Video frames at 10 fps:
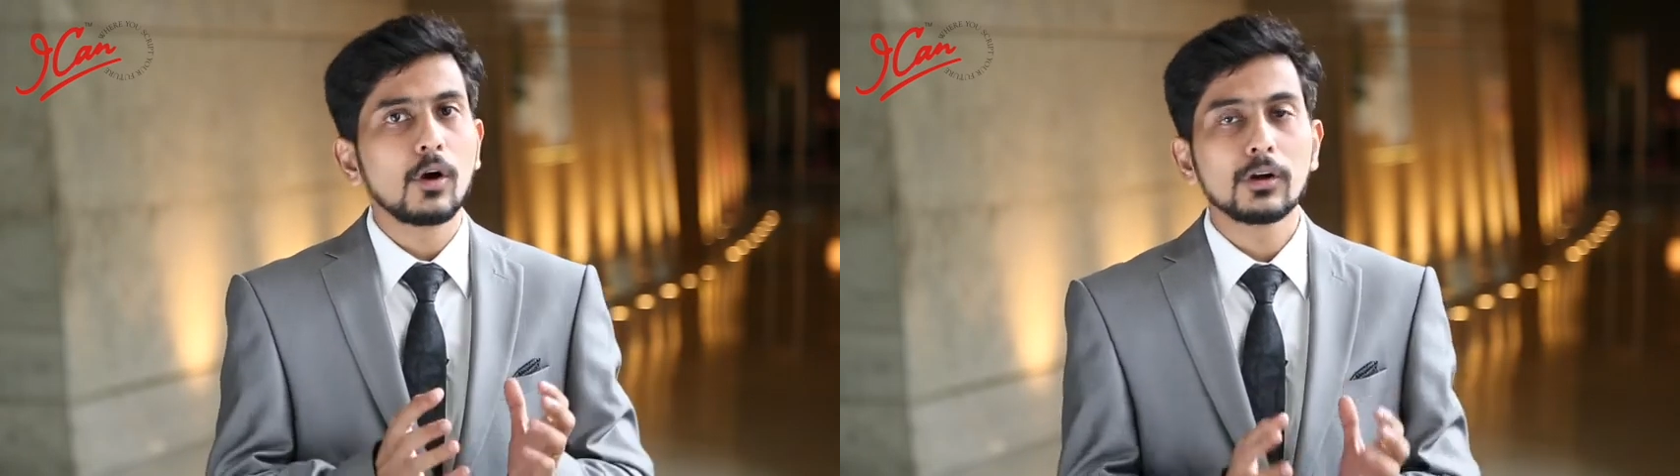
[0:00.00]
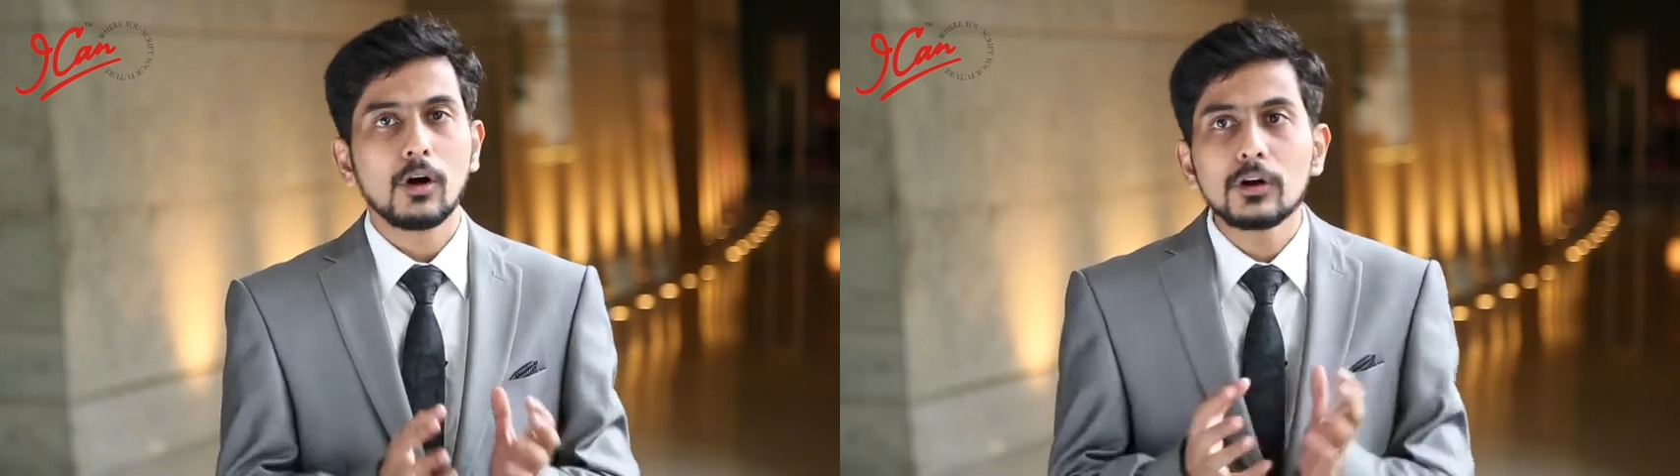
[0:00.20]

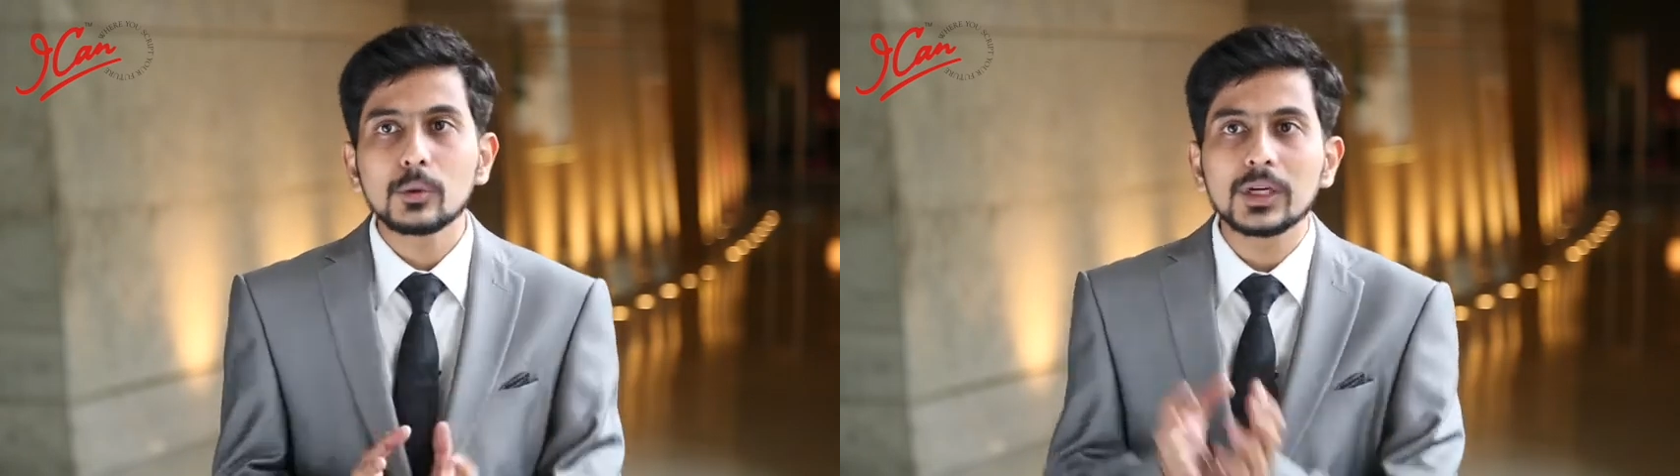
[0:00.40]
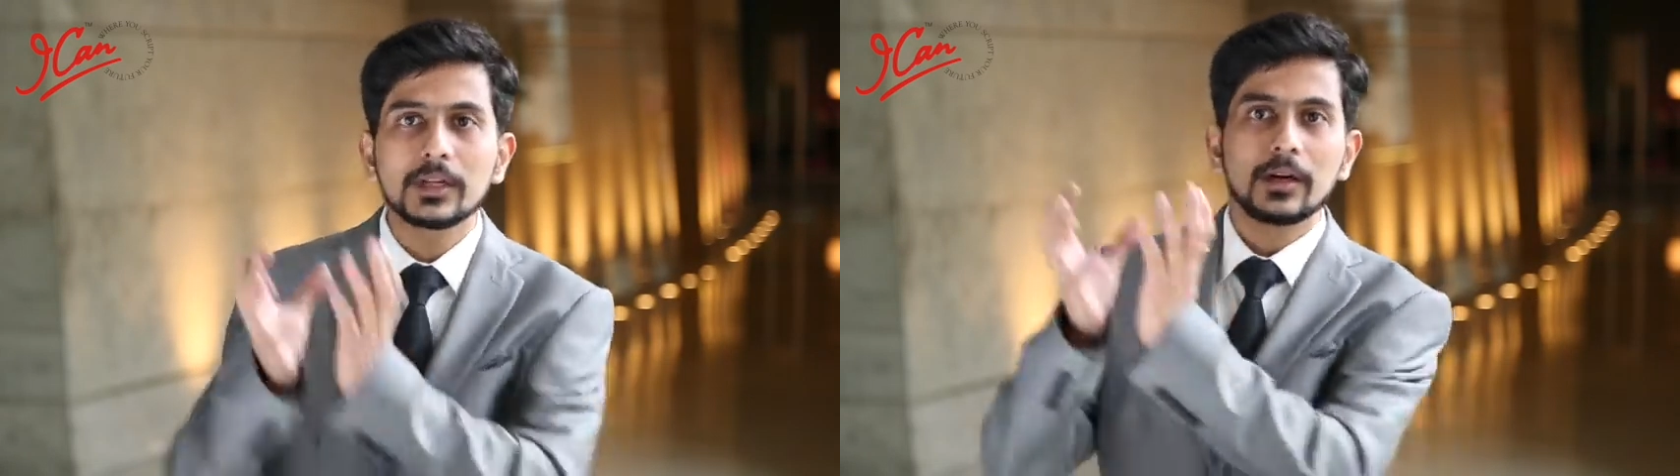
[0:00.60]
on
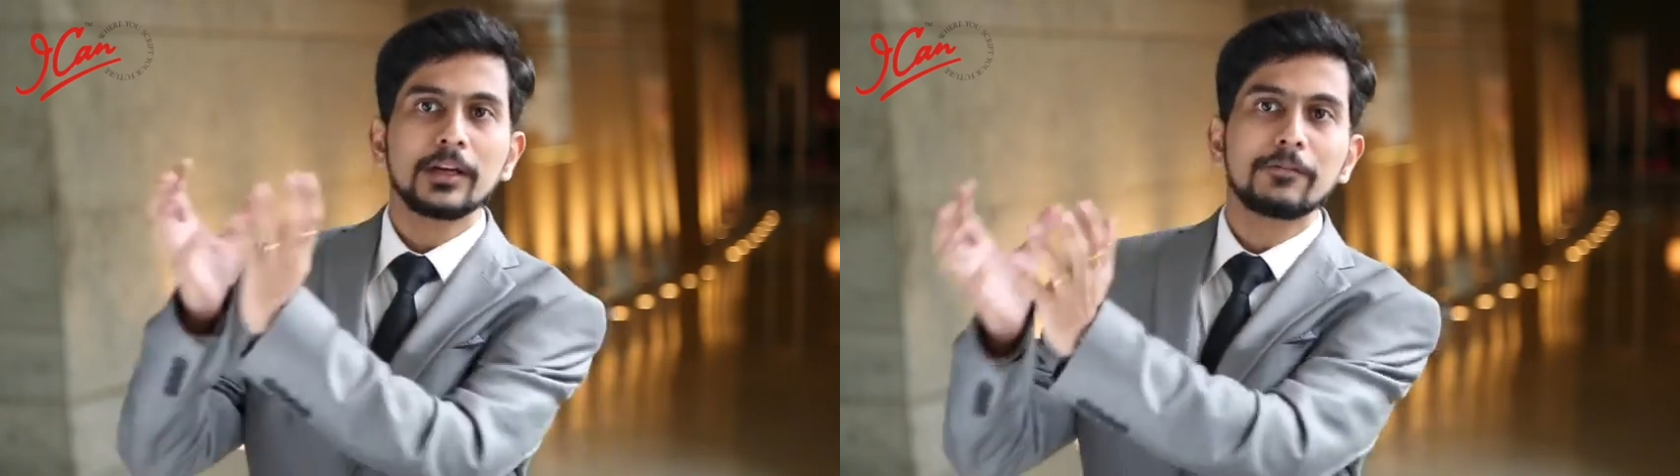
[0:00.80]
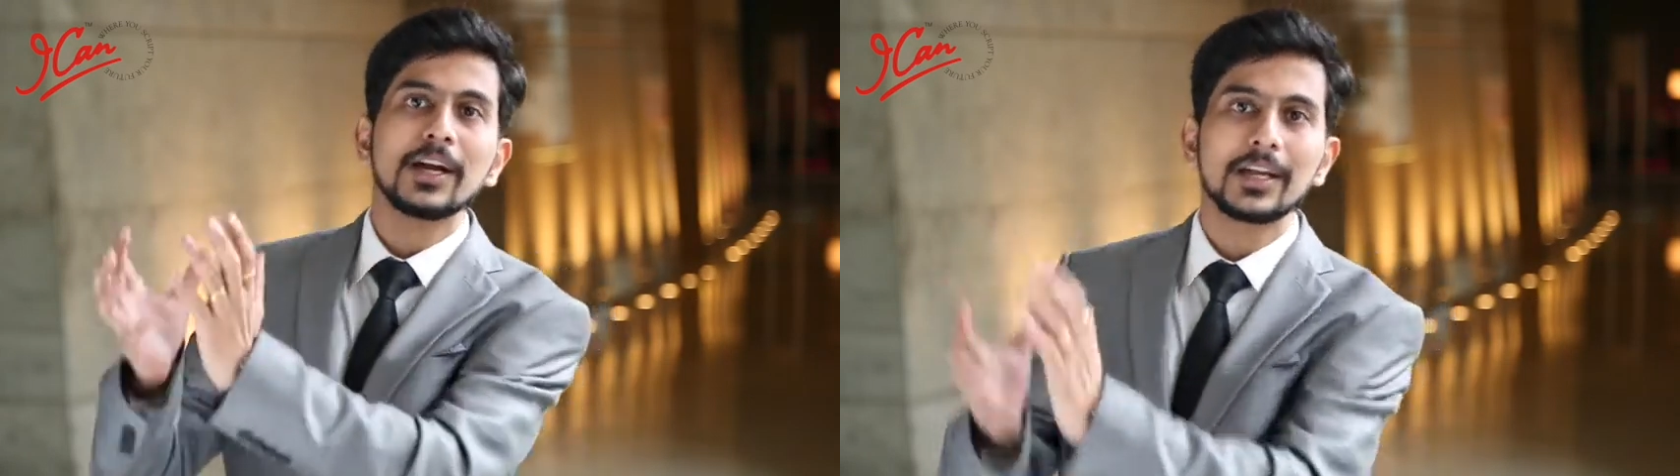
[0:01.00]
altogether a
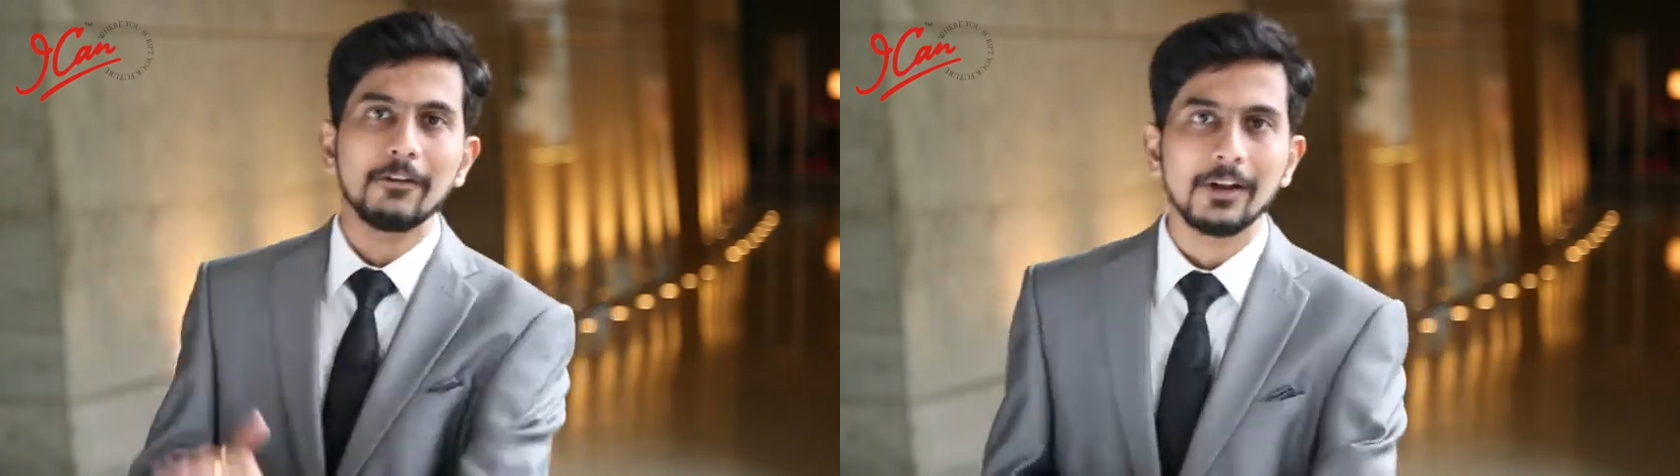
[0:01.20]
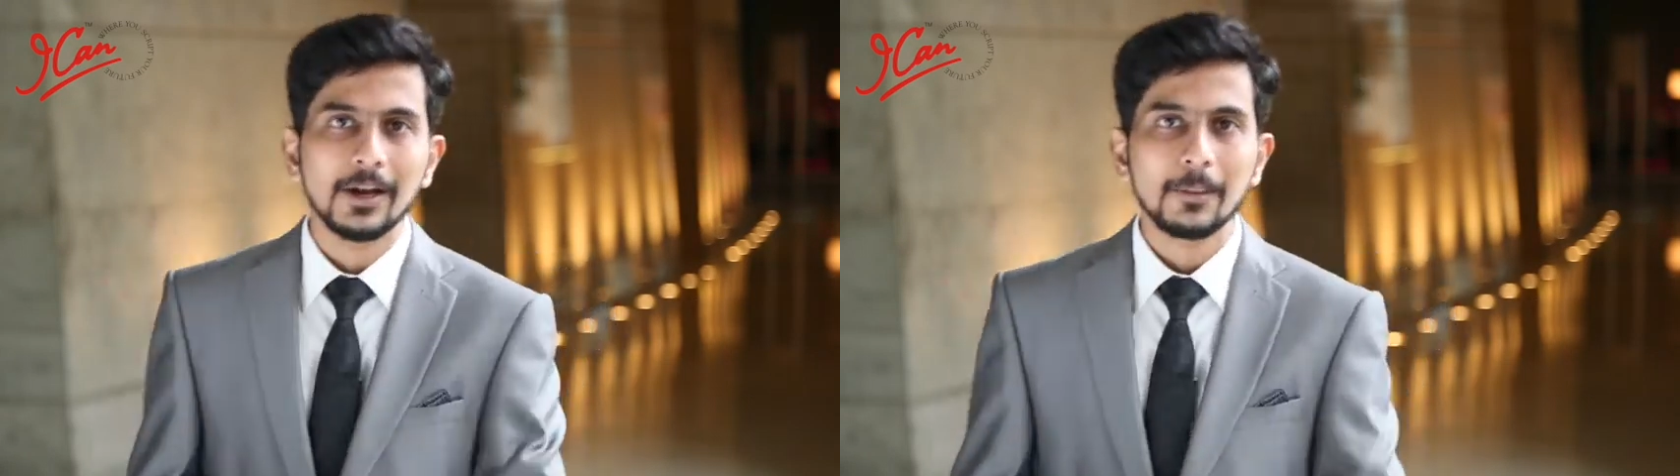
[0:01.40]
different
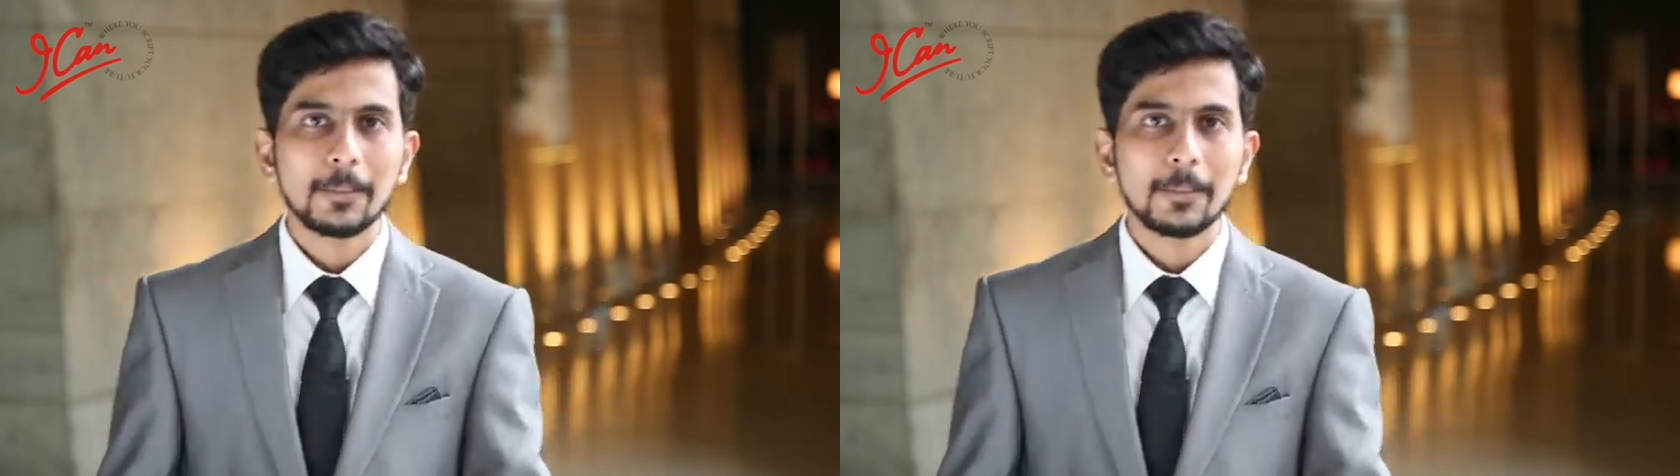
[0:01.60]
level.